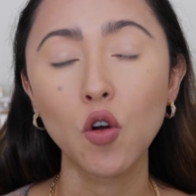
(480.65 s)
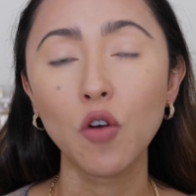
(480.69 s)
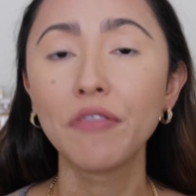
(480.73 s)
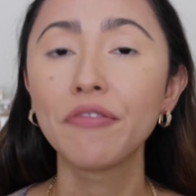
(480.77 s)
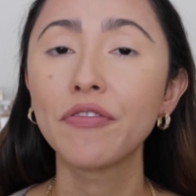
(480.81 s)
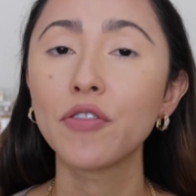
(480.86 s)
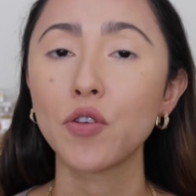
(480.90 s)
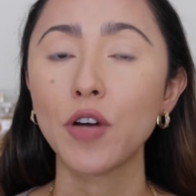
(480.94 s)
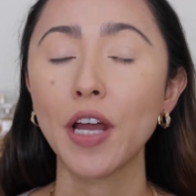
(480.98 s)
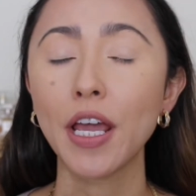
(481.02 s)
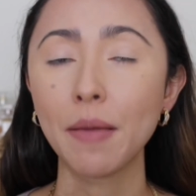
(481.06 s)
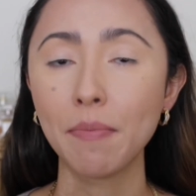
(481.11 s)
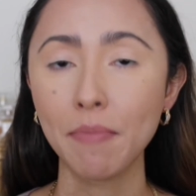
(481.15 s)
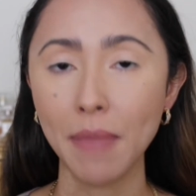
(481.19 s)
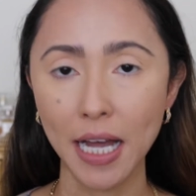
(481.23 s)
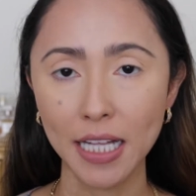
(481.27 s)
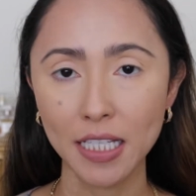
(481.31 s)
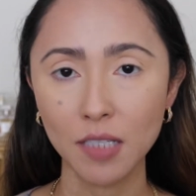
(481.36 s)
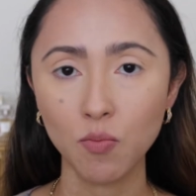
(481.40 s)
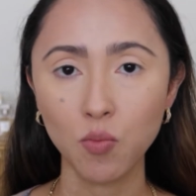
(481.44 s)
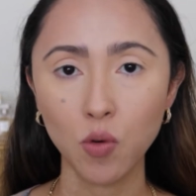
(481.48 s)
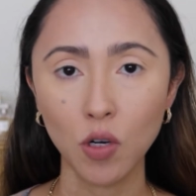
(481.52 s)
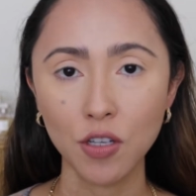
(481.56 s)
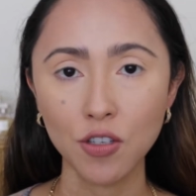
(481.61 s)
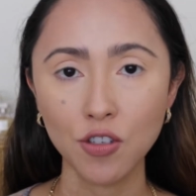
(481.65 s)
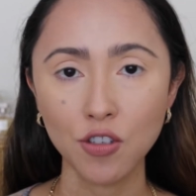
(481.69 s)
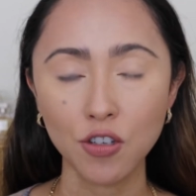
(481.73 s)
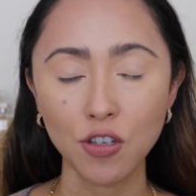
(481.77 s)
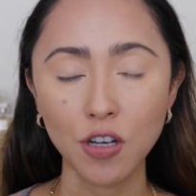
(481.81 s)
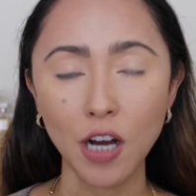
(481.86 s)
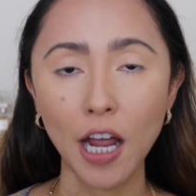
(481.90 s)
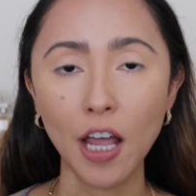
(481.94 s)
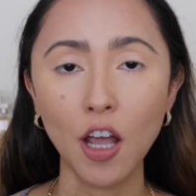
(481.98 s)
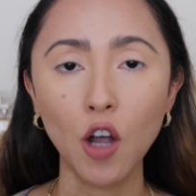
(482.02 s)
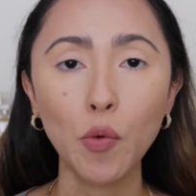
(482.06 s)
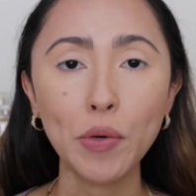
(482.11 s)
for a matte bronzer,
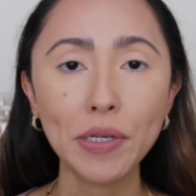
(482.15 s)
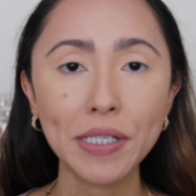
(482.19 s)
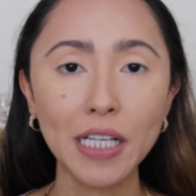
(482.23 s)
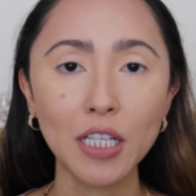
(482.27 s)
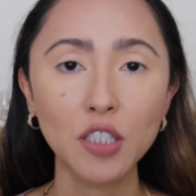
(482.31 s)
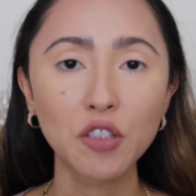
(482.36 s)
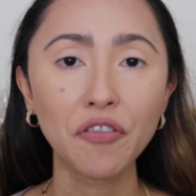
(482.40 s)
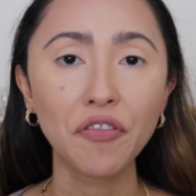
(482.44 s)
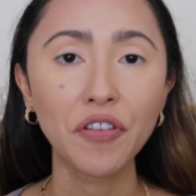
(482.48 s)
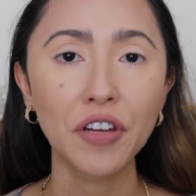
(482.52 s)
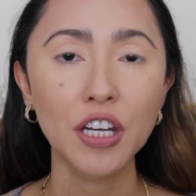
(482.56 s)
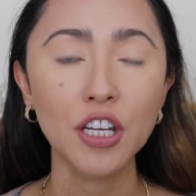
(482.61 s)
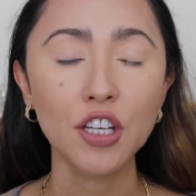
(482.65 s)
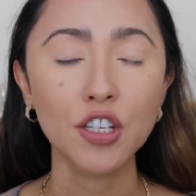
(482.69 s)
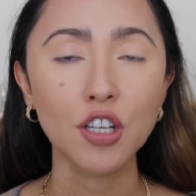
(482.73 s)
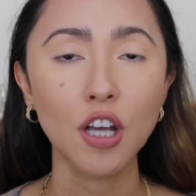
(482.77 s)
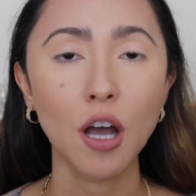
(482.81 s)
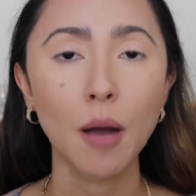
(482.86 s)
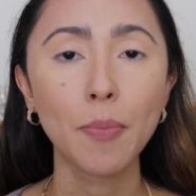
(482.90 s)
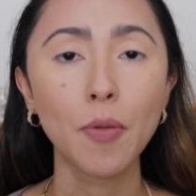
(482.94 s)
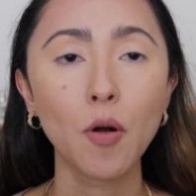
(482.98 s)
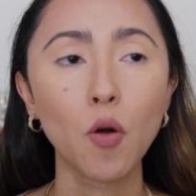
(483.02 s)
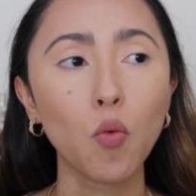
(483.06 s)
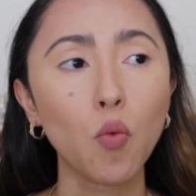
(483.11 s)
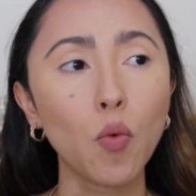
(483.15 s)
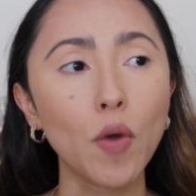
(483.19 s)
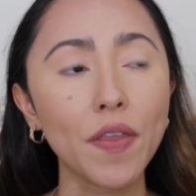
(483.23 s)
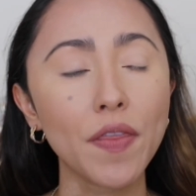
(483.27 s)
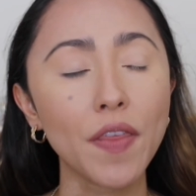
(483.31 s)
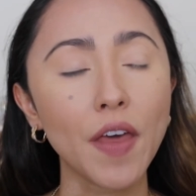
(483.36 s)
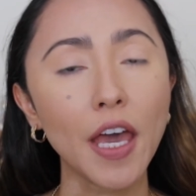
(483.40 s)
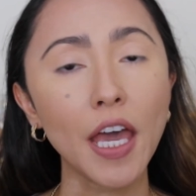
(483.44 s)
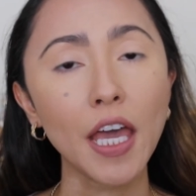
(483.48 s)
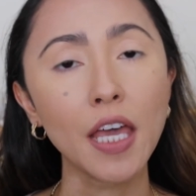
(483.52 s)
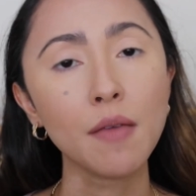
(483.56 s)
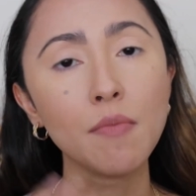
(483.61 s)
I always like to finish up with
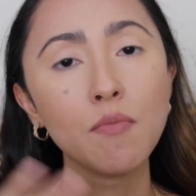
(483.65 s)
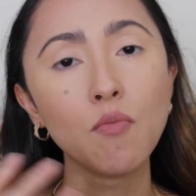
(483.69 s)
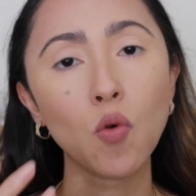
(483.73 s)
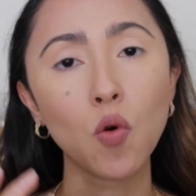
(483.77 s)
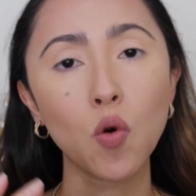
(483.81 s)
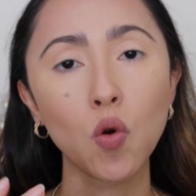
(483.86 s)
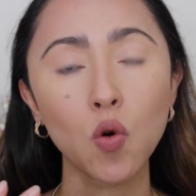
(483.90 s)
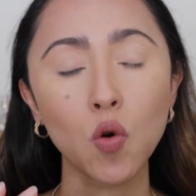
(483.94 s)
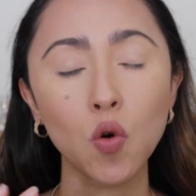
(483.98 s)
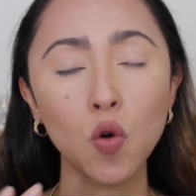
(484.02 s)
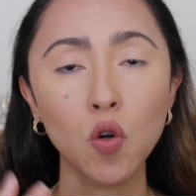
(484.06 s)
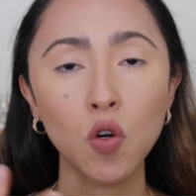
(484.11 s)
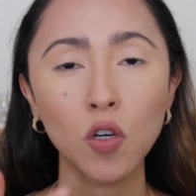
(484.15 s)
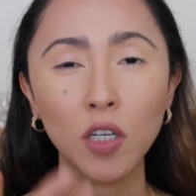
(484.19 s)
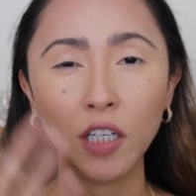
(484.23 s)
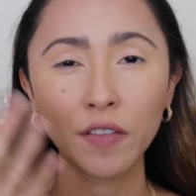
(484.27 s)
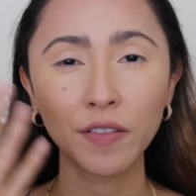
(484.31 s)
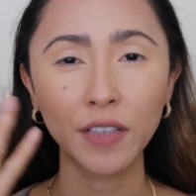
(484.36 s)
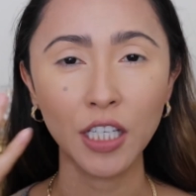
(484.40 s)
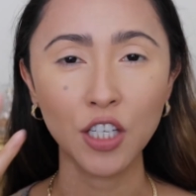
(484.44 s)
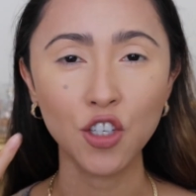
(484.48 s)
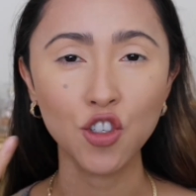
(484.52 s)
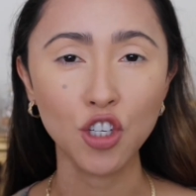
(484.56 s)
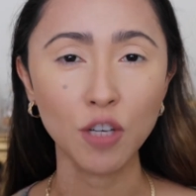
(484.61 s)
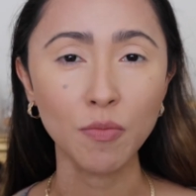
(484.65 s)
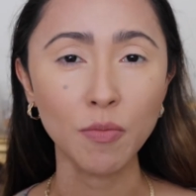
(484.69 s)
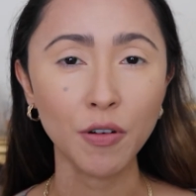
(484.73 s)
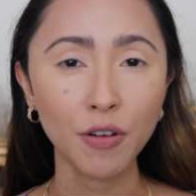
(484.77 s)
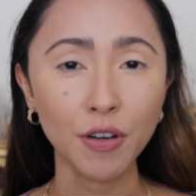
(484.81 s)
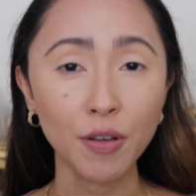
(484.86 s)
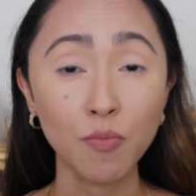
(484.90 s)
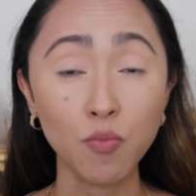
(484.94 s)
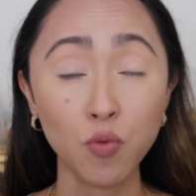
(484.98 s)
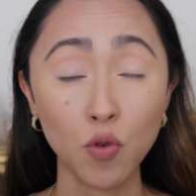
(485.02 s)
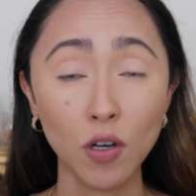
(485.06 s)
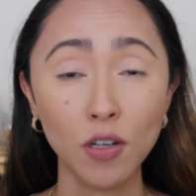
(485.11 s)
a more kind of like
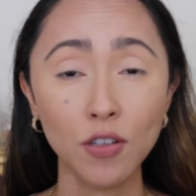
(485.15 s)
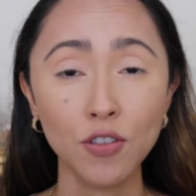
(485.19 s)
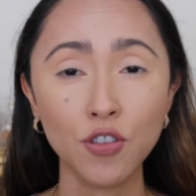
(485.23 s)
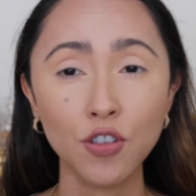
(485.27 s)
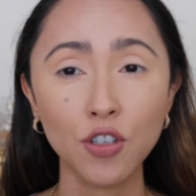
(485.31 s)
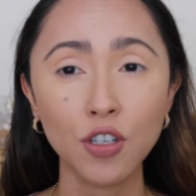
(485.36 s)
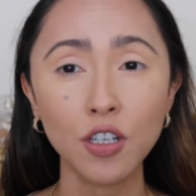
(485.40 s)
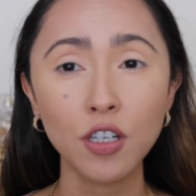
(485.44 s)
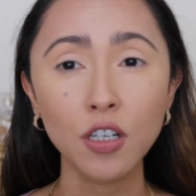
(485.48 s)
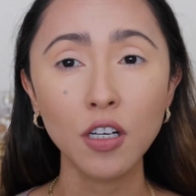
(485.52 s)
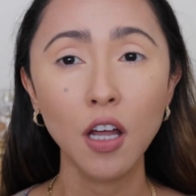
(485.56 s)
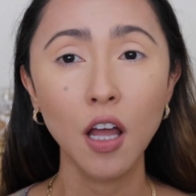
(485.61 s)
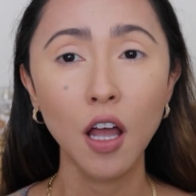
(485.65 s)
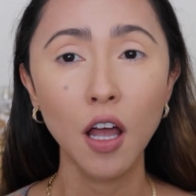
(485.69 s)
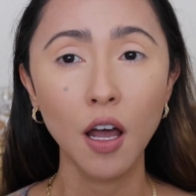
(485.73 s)
shimmery bronzer.